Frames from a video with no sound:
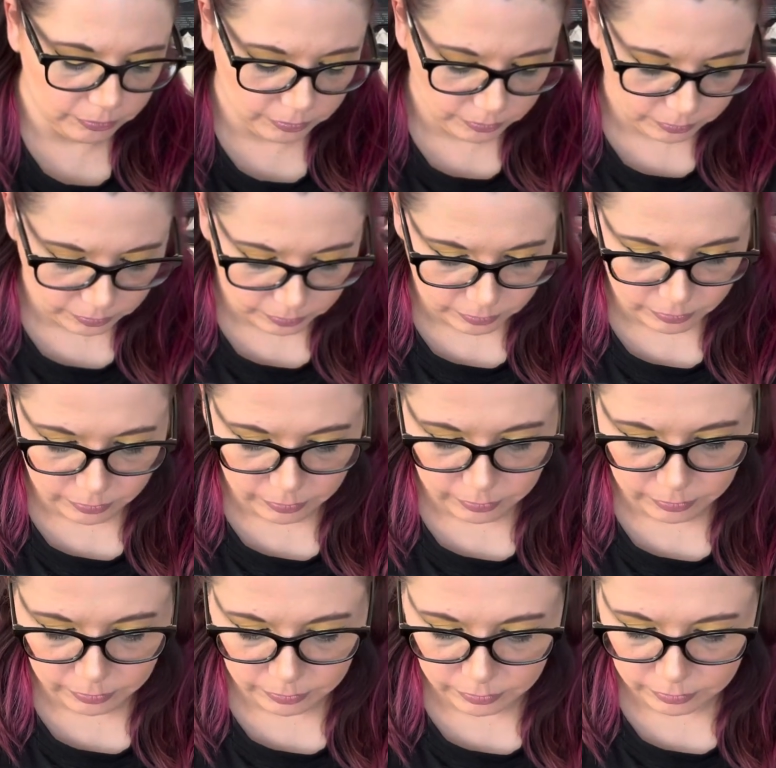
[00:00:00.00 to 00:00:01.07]

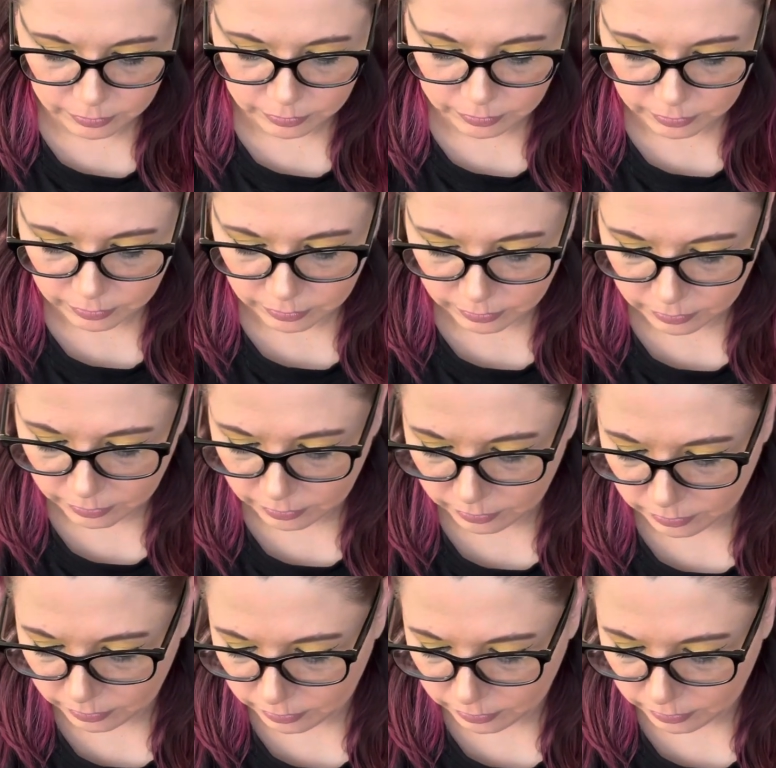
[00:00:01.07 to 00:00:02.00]
Nothing is said.